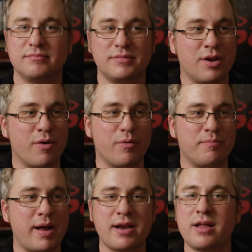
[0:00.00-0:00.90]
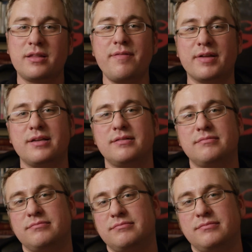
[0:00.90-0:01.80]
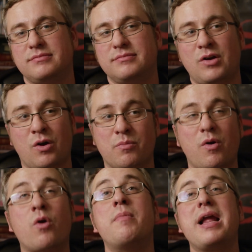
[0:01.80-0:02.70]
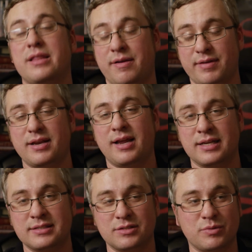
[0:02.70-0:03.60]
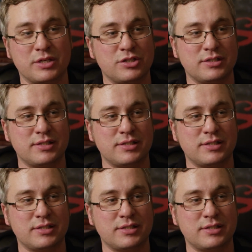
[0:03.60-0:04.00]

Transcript: you know, might not love it, or might love it, I guess is what I should